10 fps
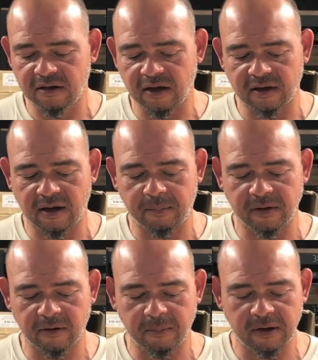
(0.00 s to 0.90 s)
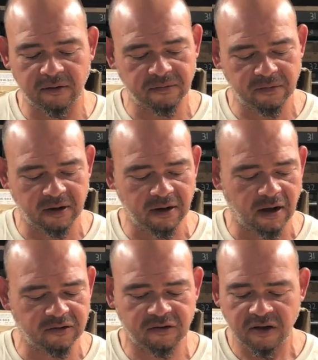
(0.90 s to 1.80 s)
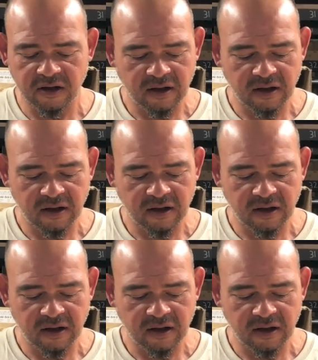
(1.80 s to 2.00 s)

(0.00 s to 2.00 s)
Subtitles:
kick it up a little bit of a notch.